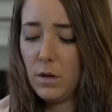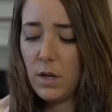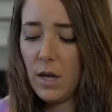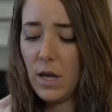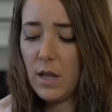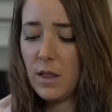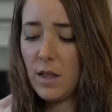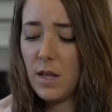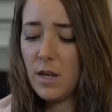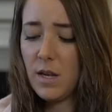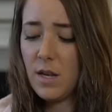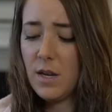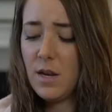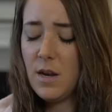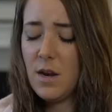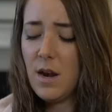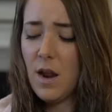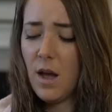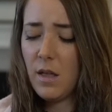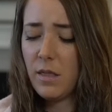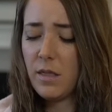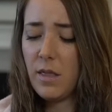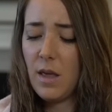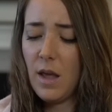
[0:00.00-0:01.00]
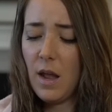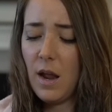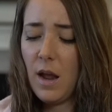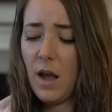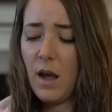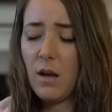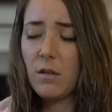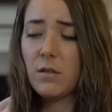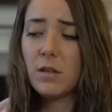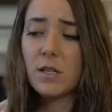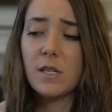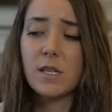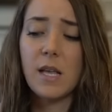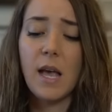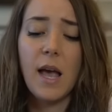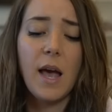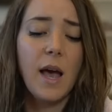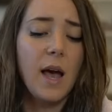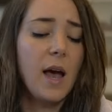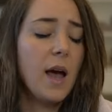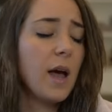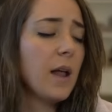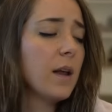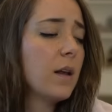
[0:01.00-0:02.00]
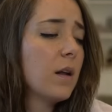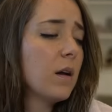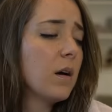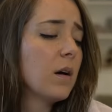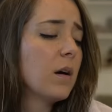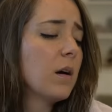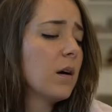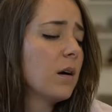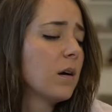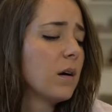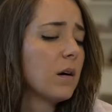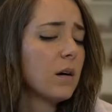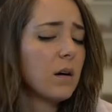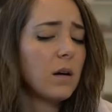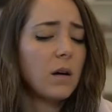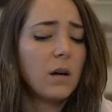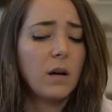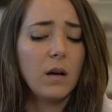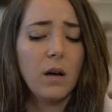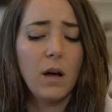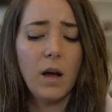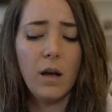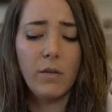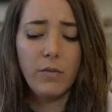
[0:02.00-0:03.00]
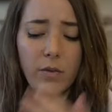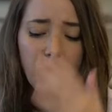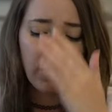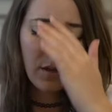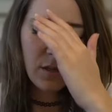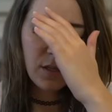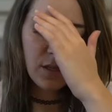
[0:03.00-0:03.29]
Look at that, did nothing. How sad. I feel